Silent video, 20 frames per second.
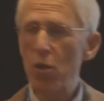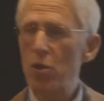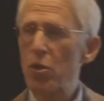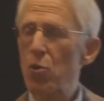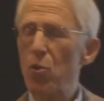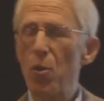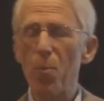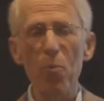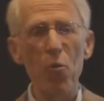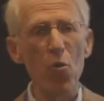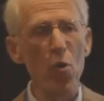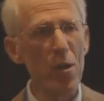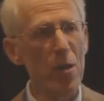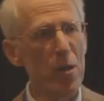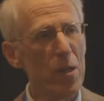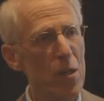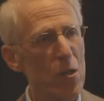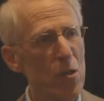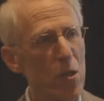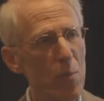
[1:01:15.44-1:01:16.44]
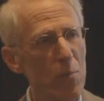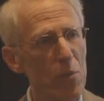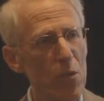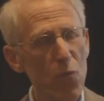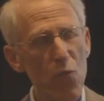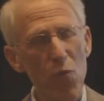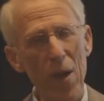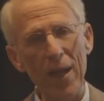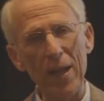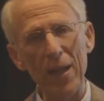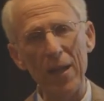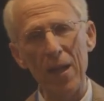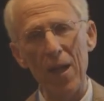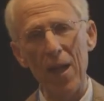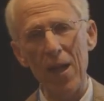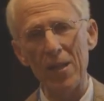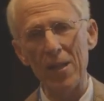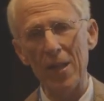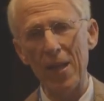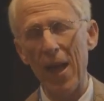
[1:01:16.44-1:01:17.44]
also important in terms of
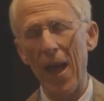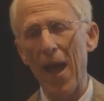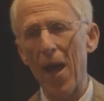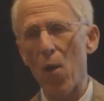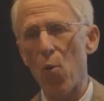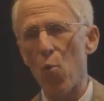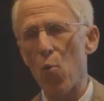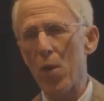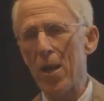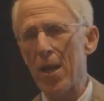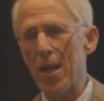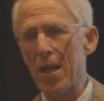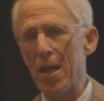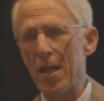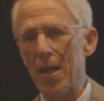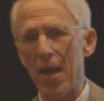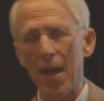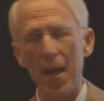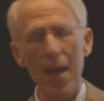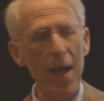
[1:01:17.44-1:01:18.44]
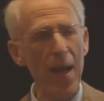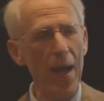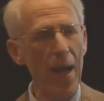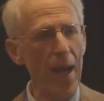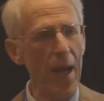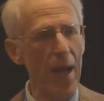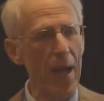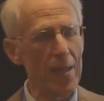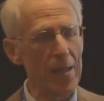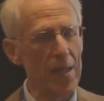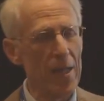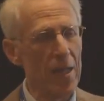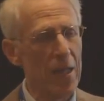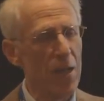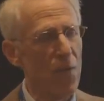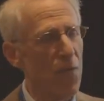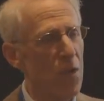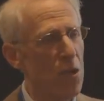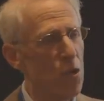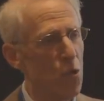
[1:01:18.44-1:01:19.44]
recognizing how we, as
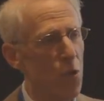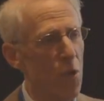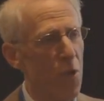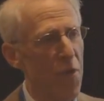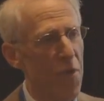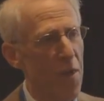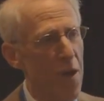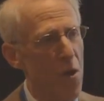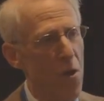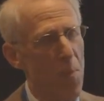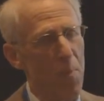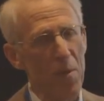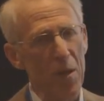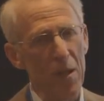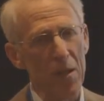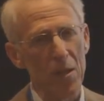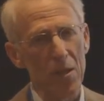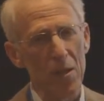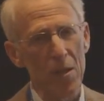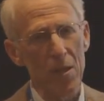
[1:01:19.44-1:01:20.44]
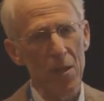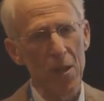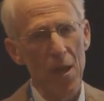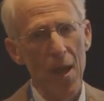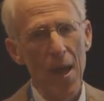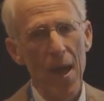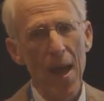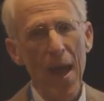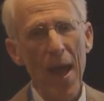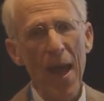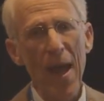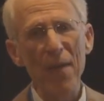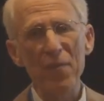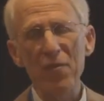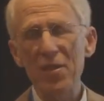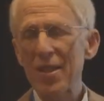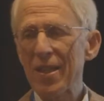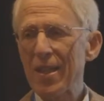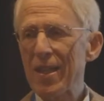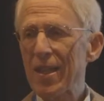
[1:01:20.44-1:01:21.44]
individual therapists, have
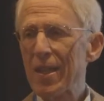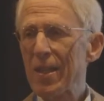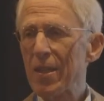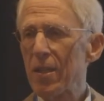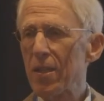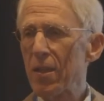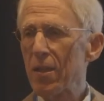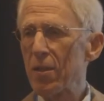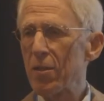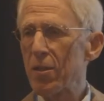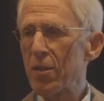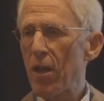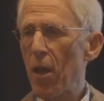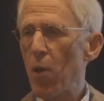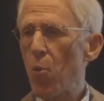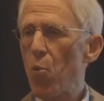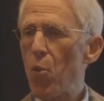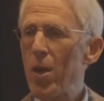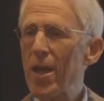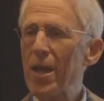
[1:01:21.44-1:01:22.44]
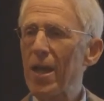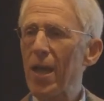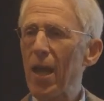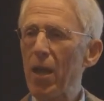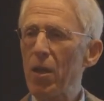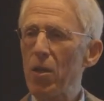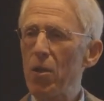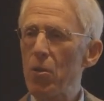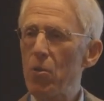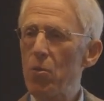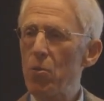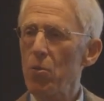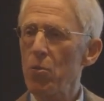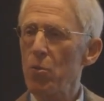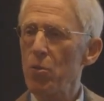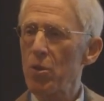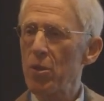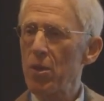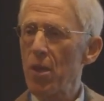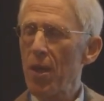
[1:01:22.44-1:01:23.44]
skills that we can
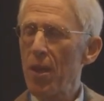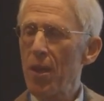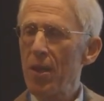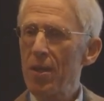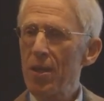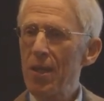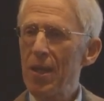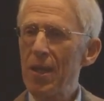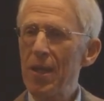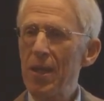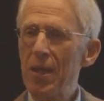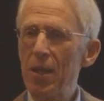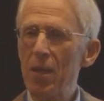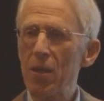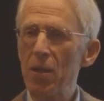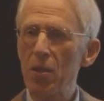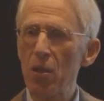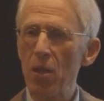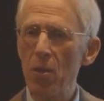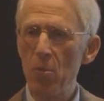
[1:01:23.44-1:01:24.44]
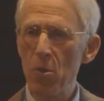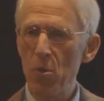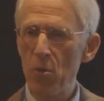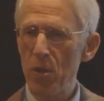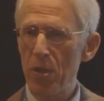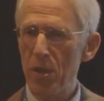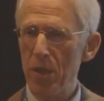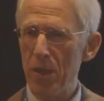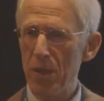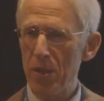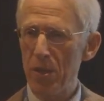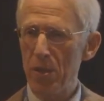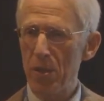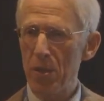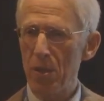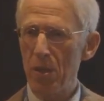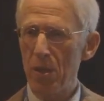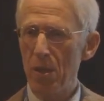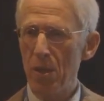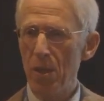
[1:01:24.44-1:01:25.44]
use to heal
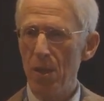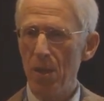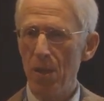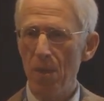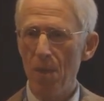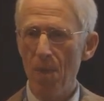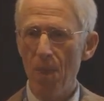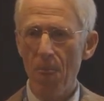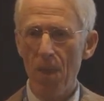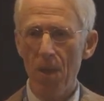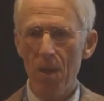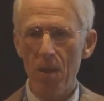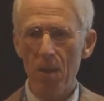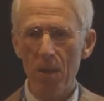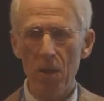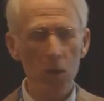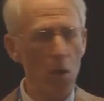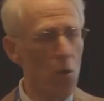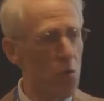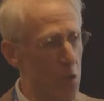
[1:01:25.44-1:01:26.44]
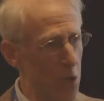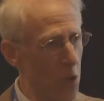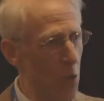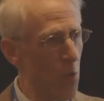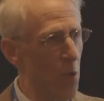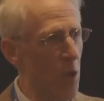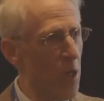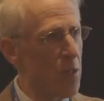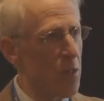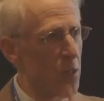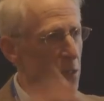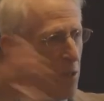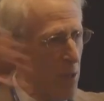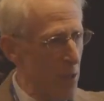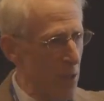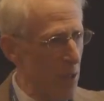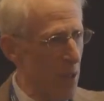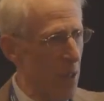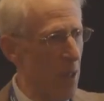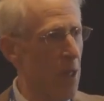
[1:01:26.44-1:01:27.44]
communities close to
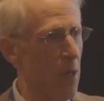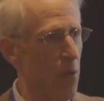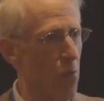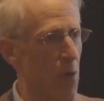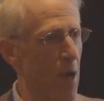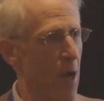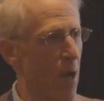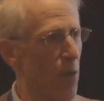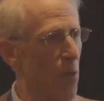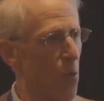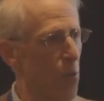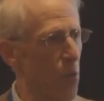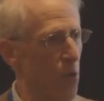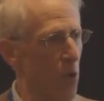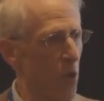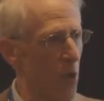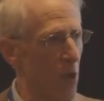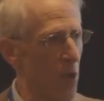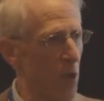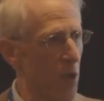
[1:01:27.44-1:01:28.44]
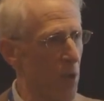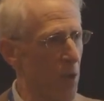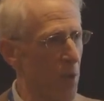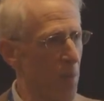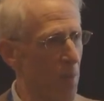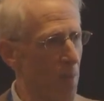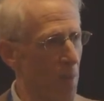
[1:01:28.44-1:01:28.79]
us and around the world.